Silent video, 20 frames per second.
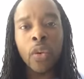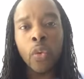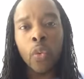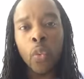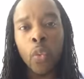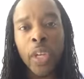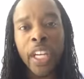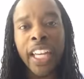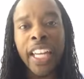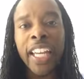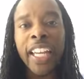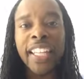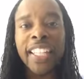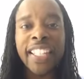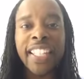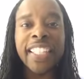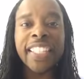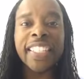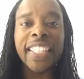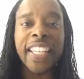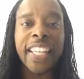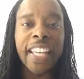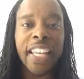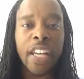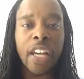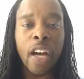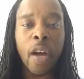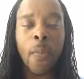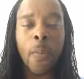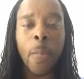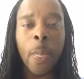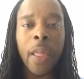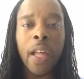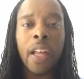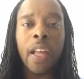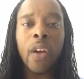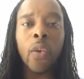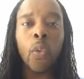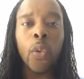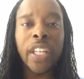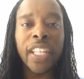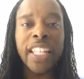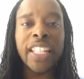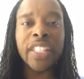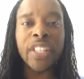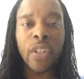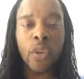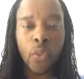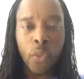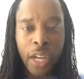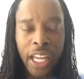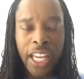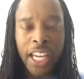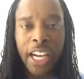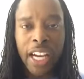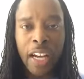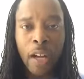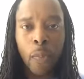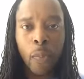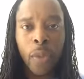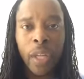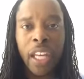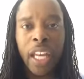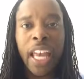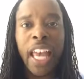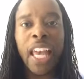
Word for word: We need to get up, we need to wake up,